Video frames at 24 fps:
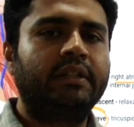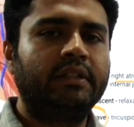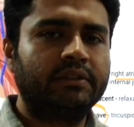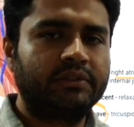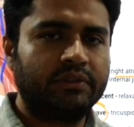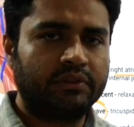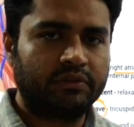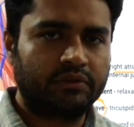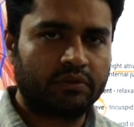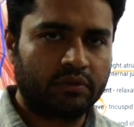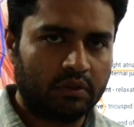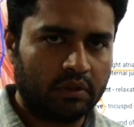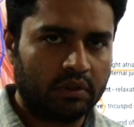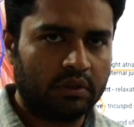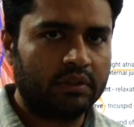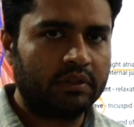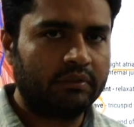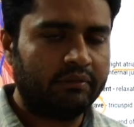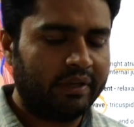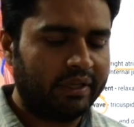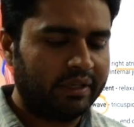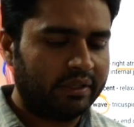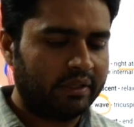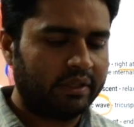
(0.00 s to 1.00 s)
systole, the
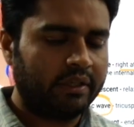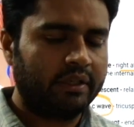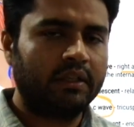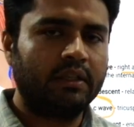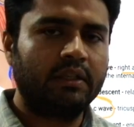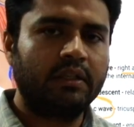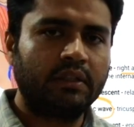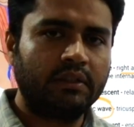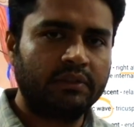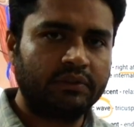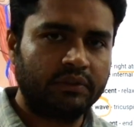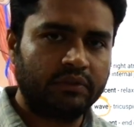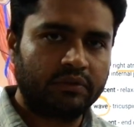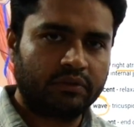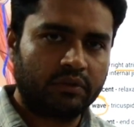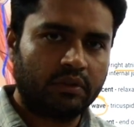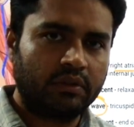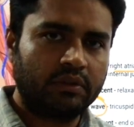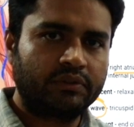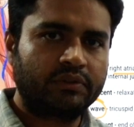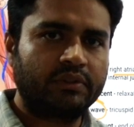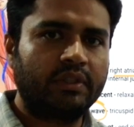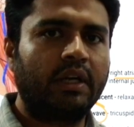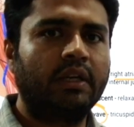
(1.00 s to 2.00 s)
ventricle
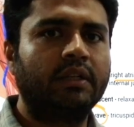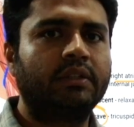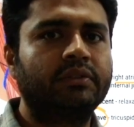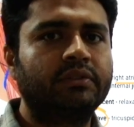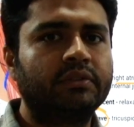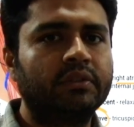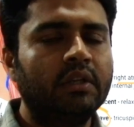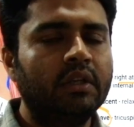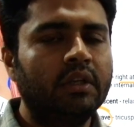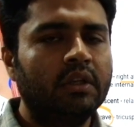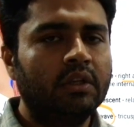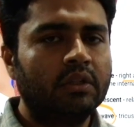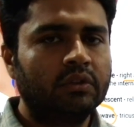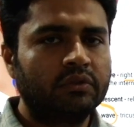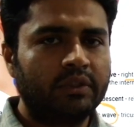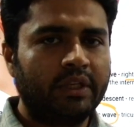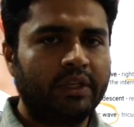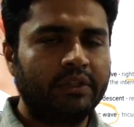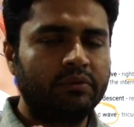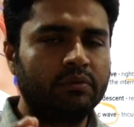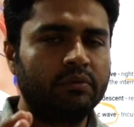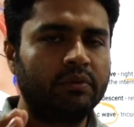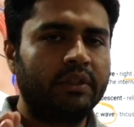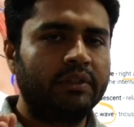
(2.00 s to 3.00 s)
systole starts. So
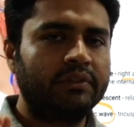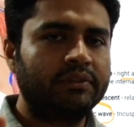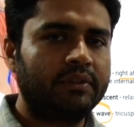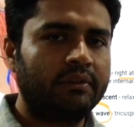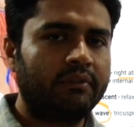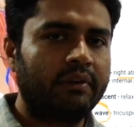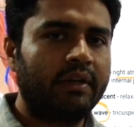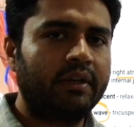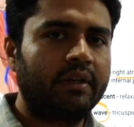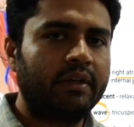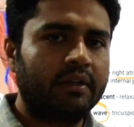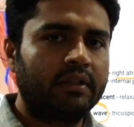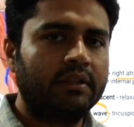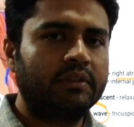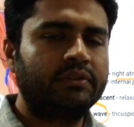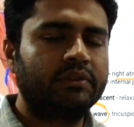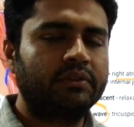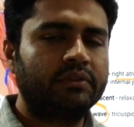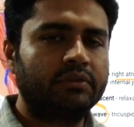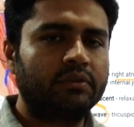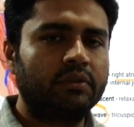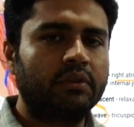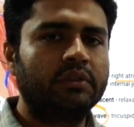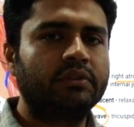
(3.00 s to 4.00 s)
as soon as the ventricle
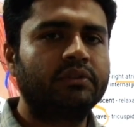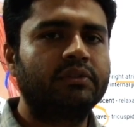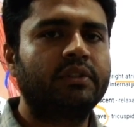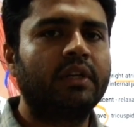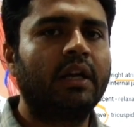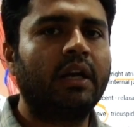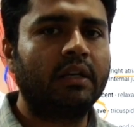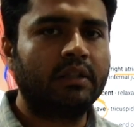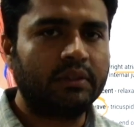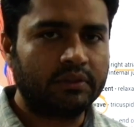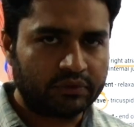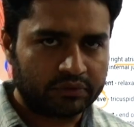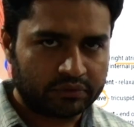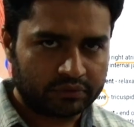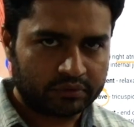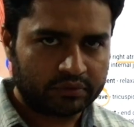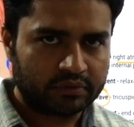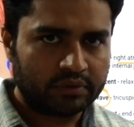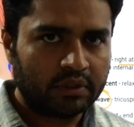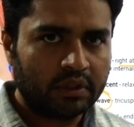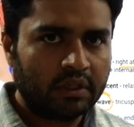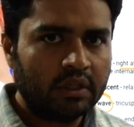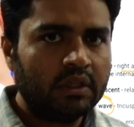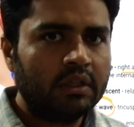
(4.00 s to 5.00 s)
systole starts,
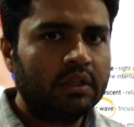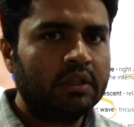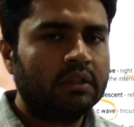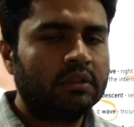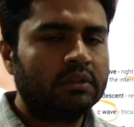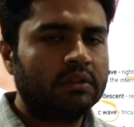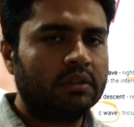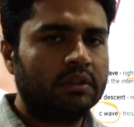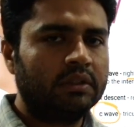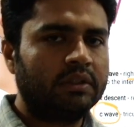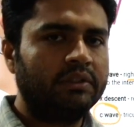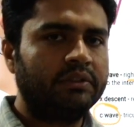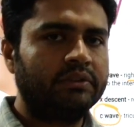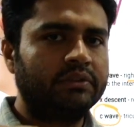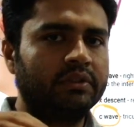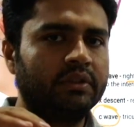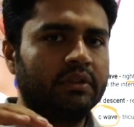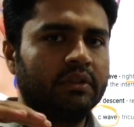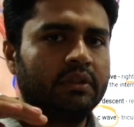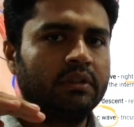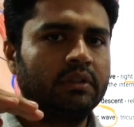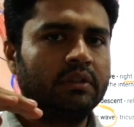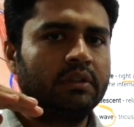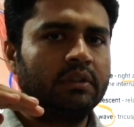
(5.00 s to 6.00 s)
these
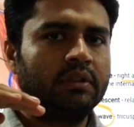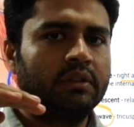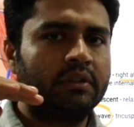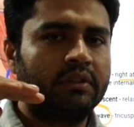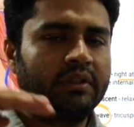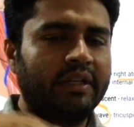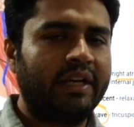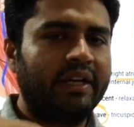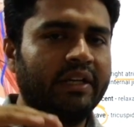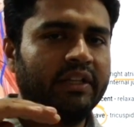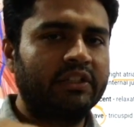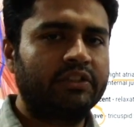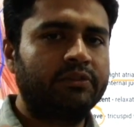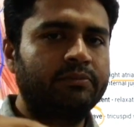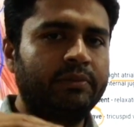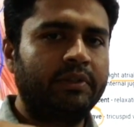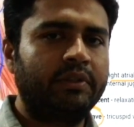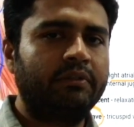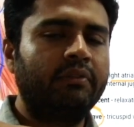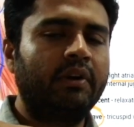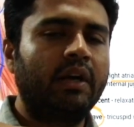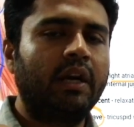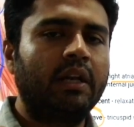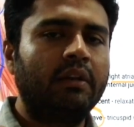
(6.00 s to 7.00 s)

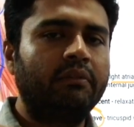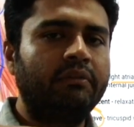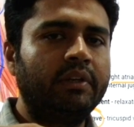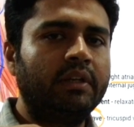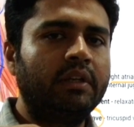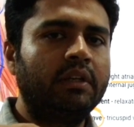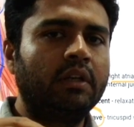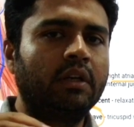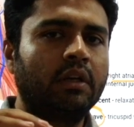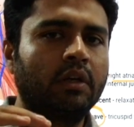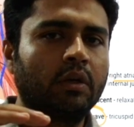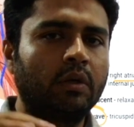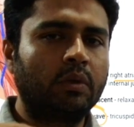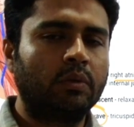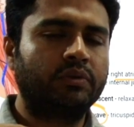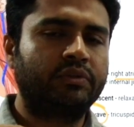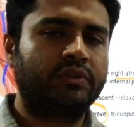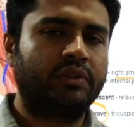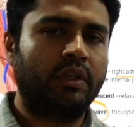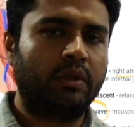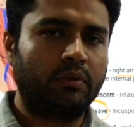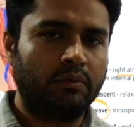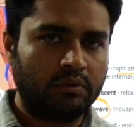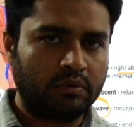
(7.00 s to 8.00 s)
tricuspid valve will close
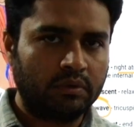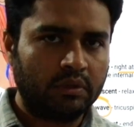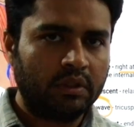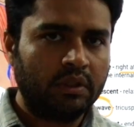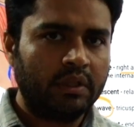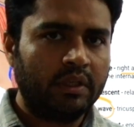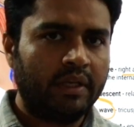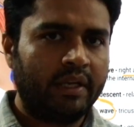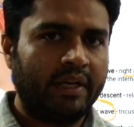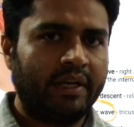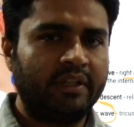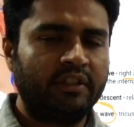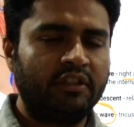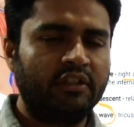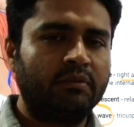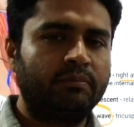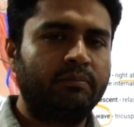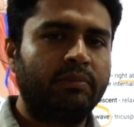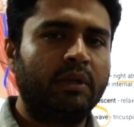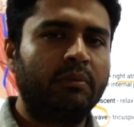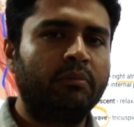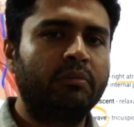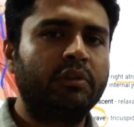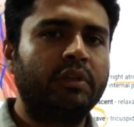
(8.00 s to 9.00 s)
down and the
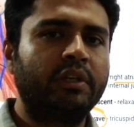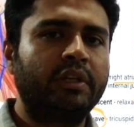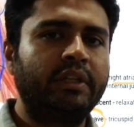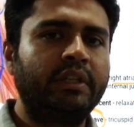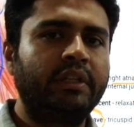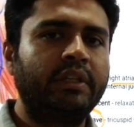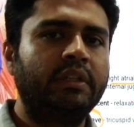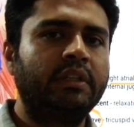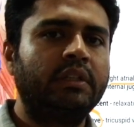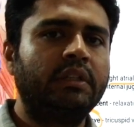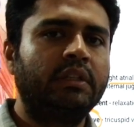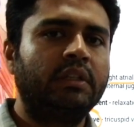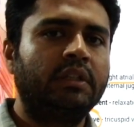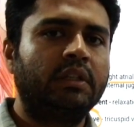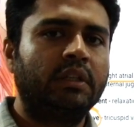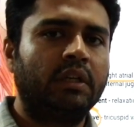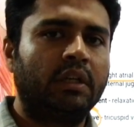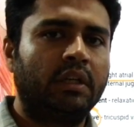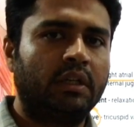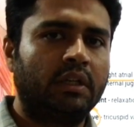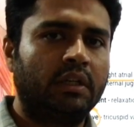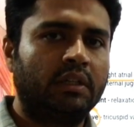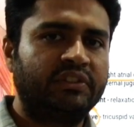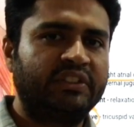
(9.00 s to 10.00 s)
pulmonary
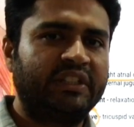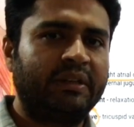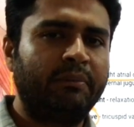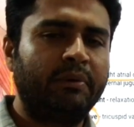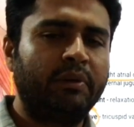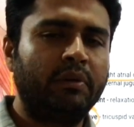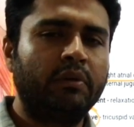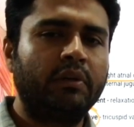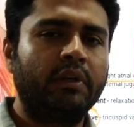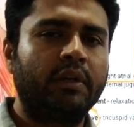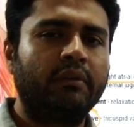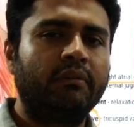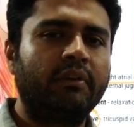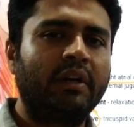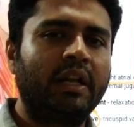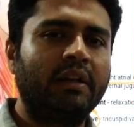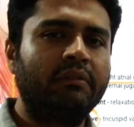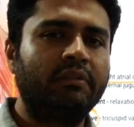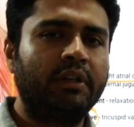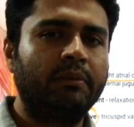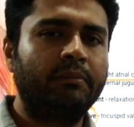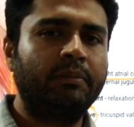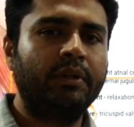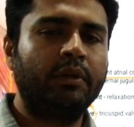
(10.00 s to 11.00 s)
semilunar valve
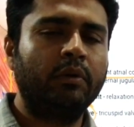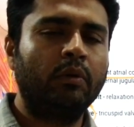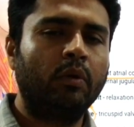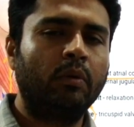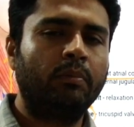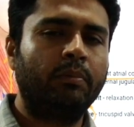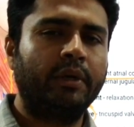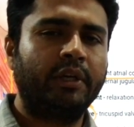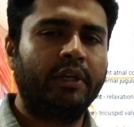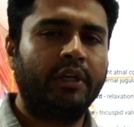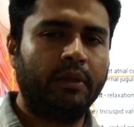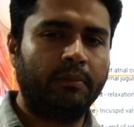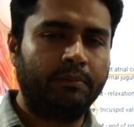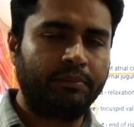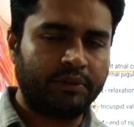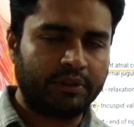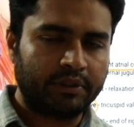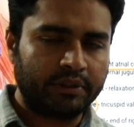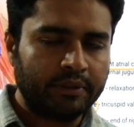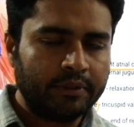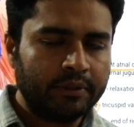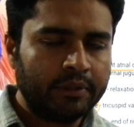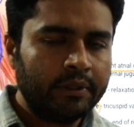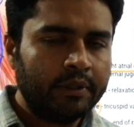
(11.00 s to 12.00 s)
will be opened up.
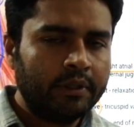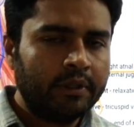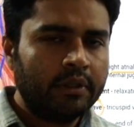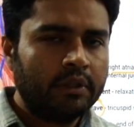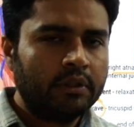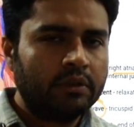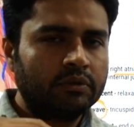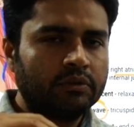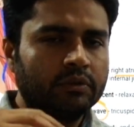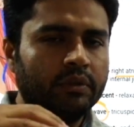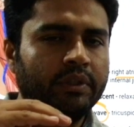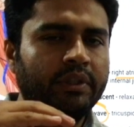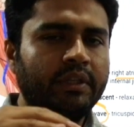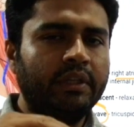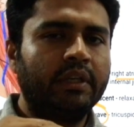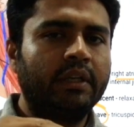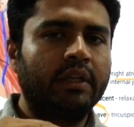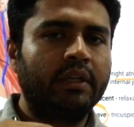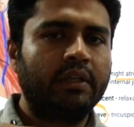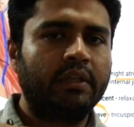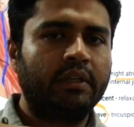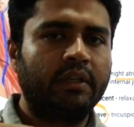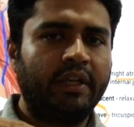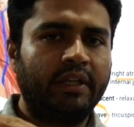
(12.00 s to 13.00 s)
So
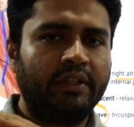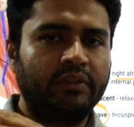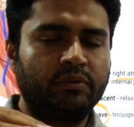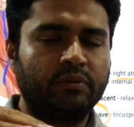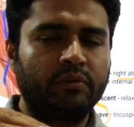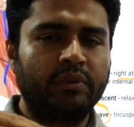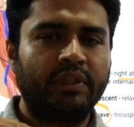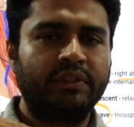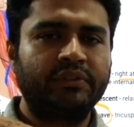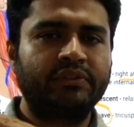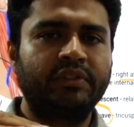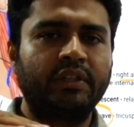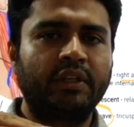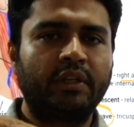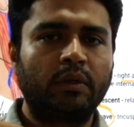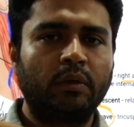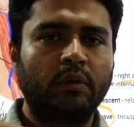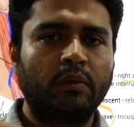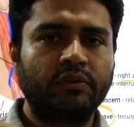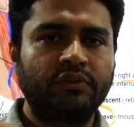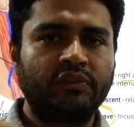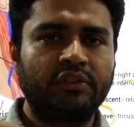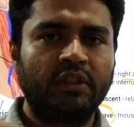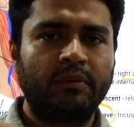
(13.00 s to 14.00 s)
here, as soon as they
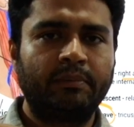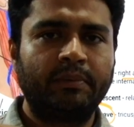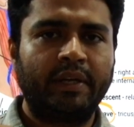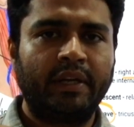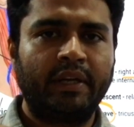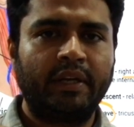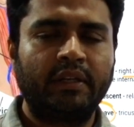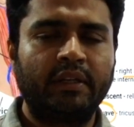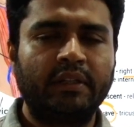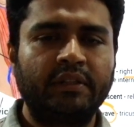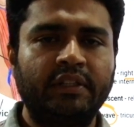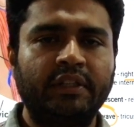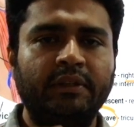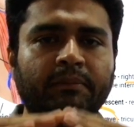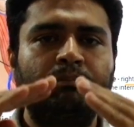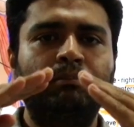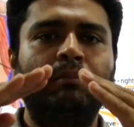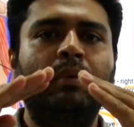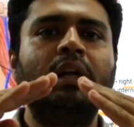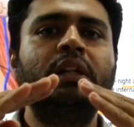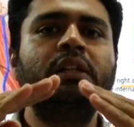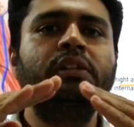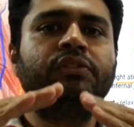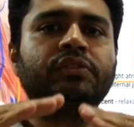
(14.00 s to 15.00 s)
closed up and they
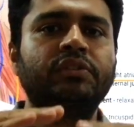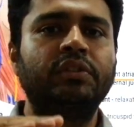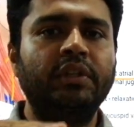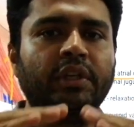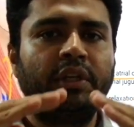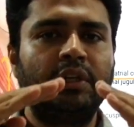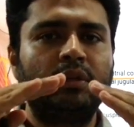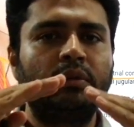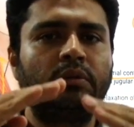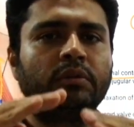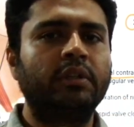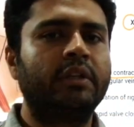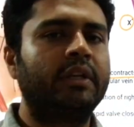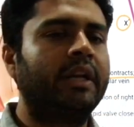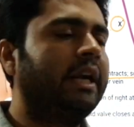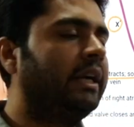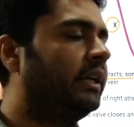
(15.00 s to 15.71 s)
bulge into the right